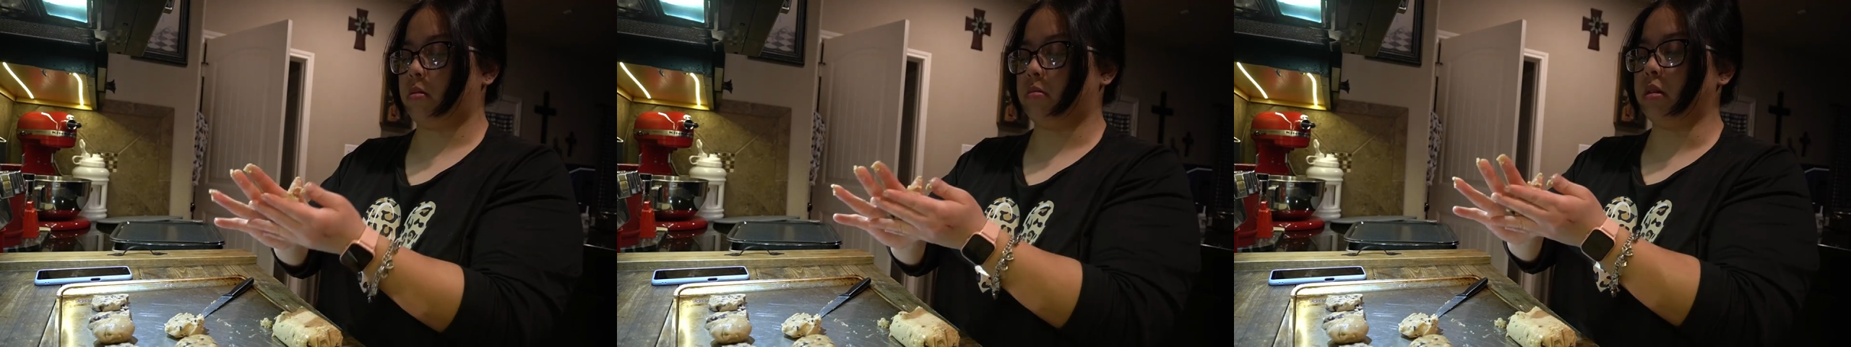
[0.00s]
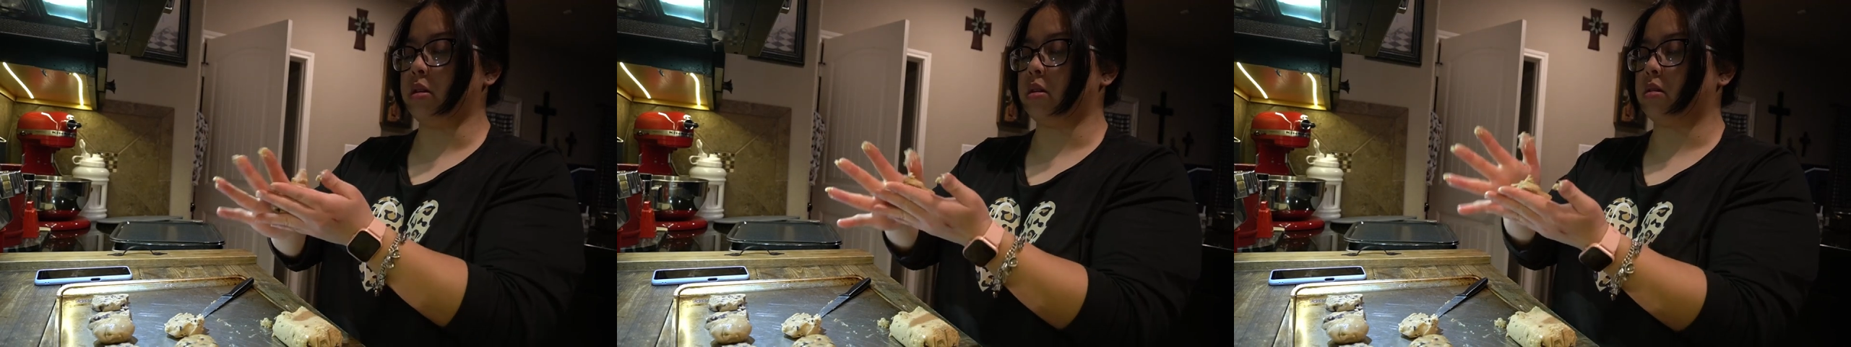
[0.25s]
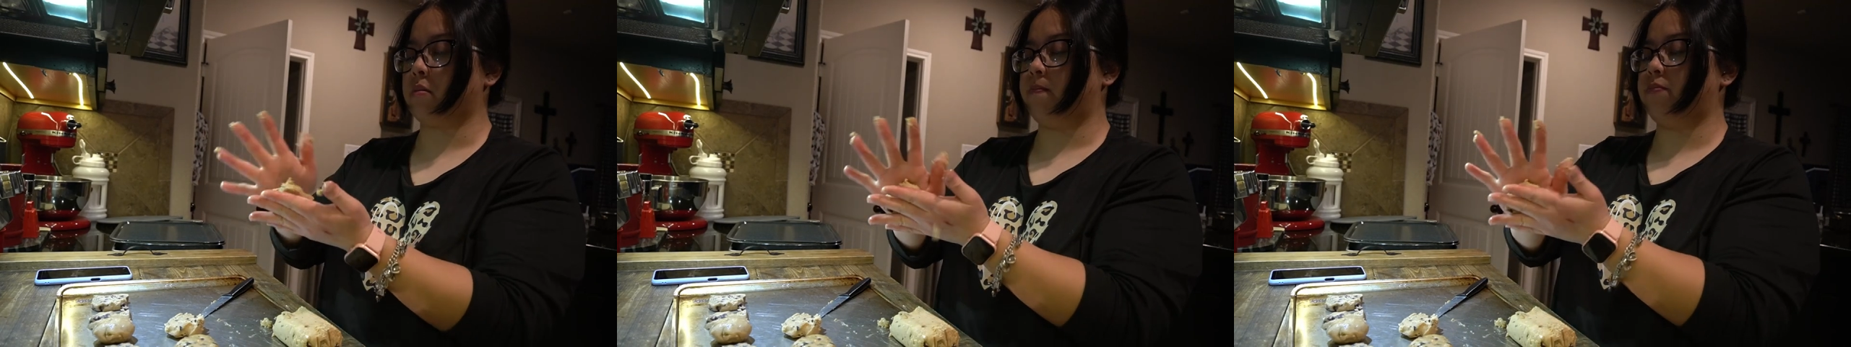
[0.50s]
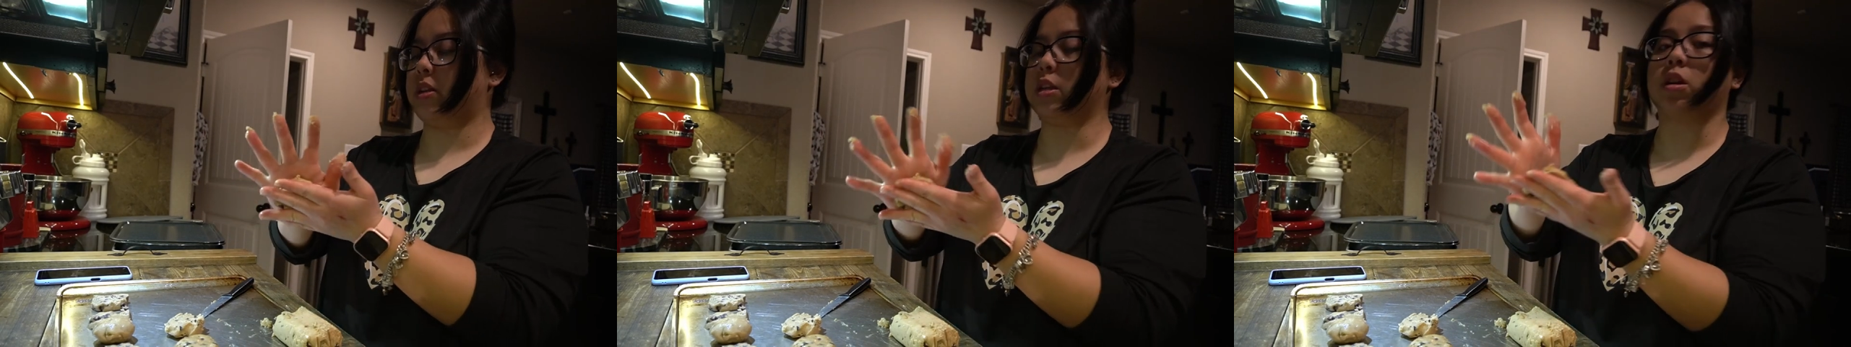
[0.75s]
this
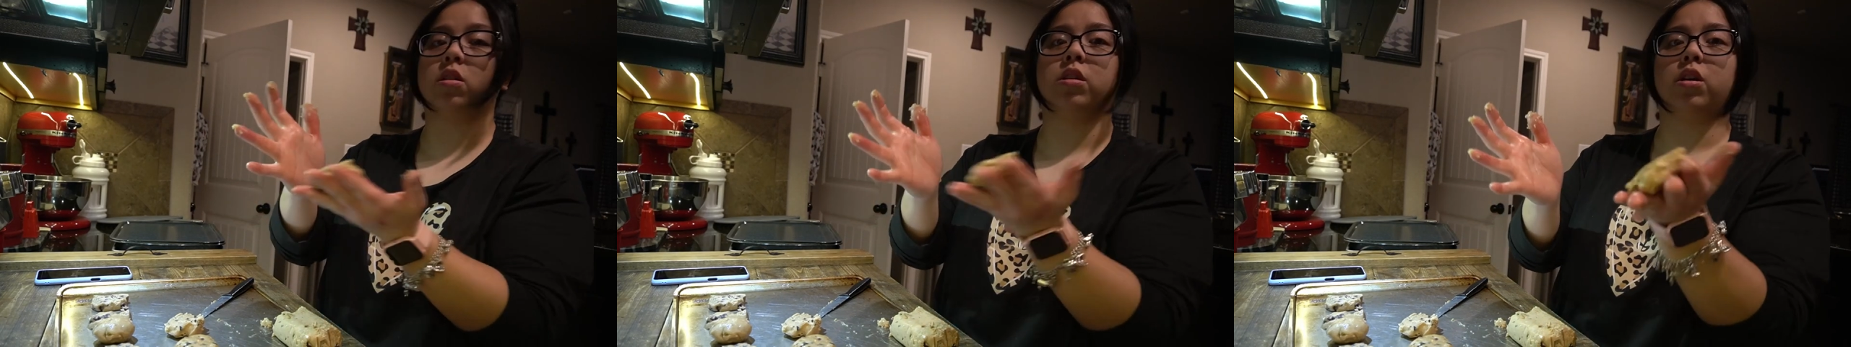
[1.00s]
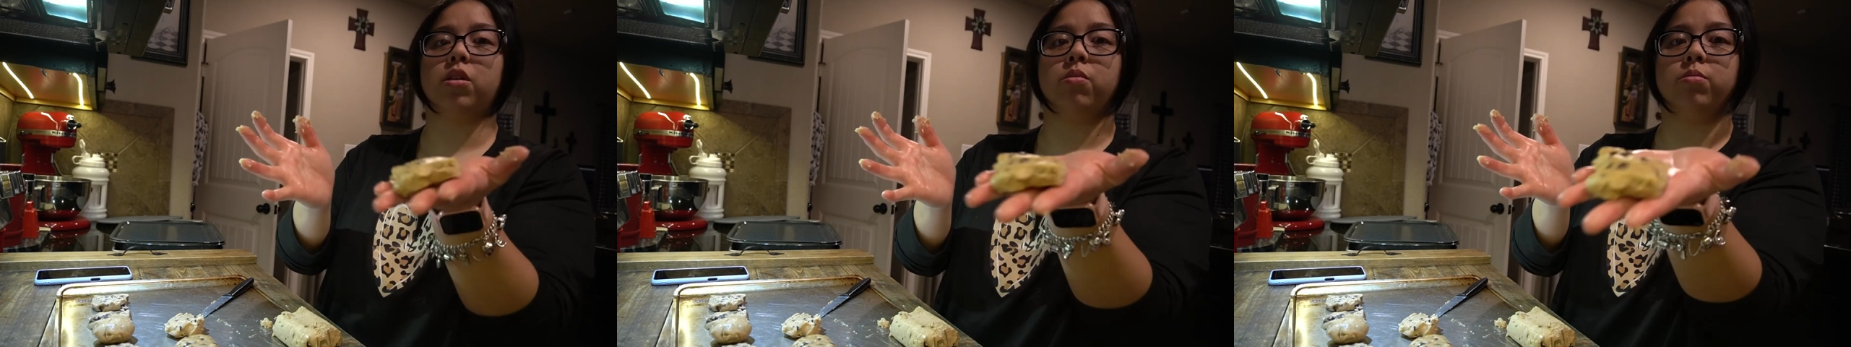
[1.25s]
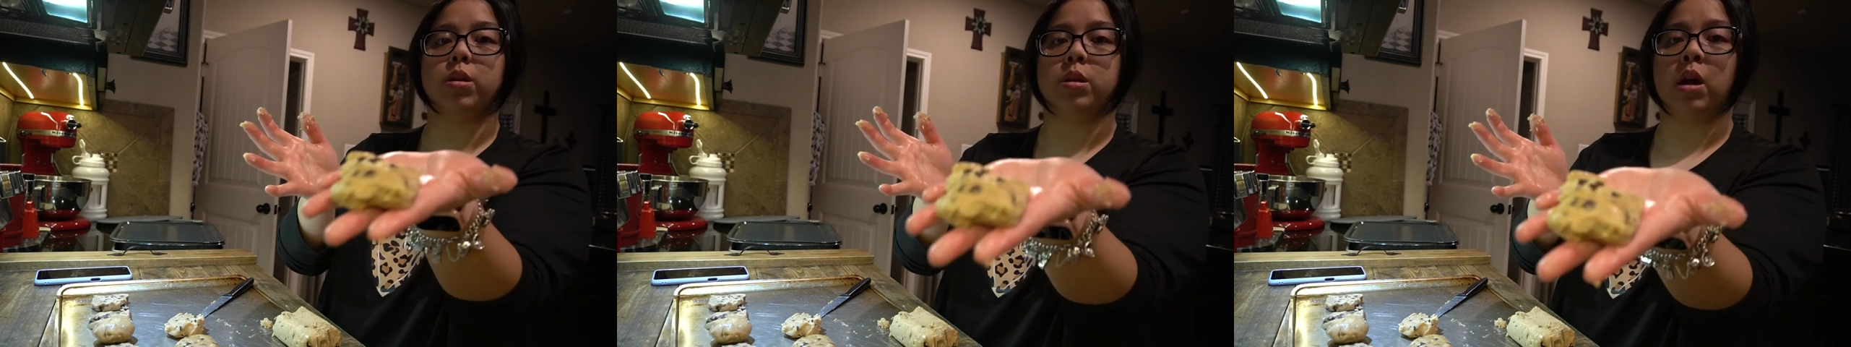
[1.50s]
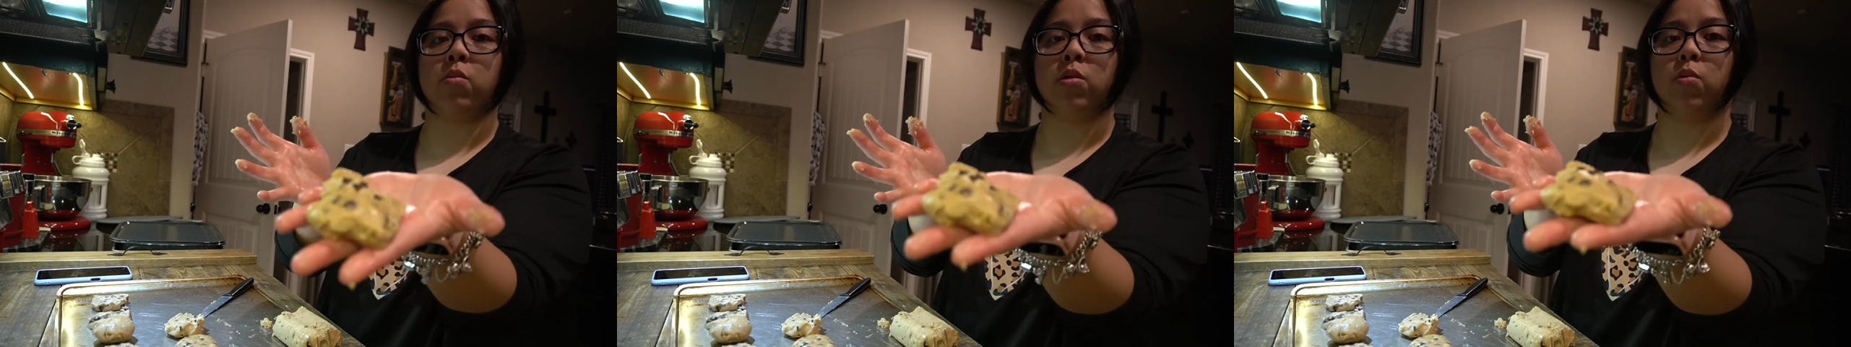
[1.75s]
this cookie dough does
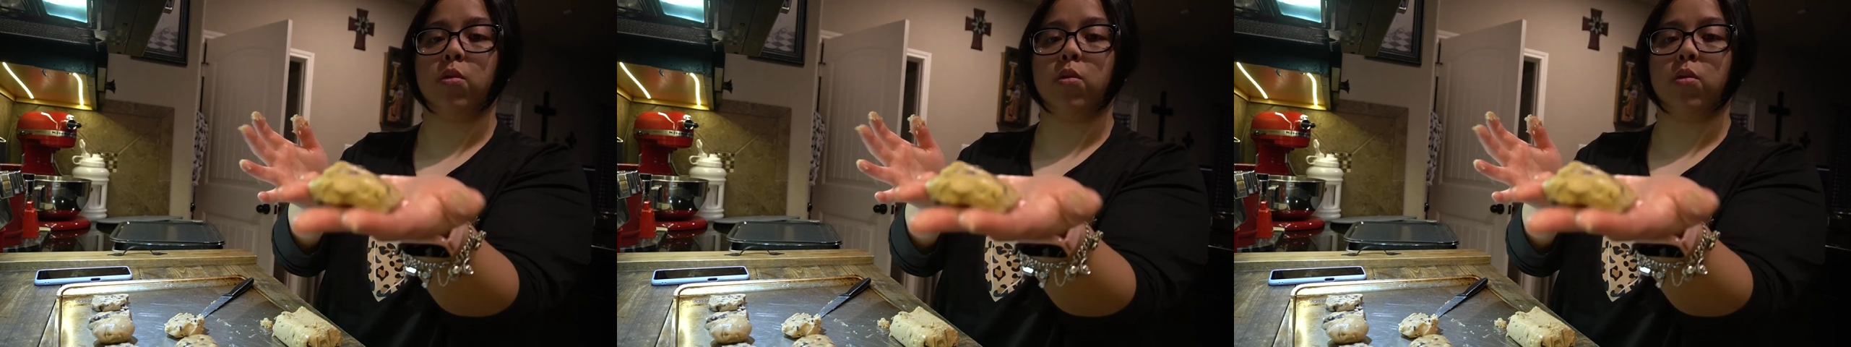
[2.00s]
not want to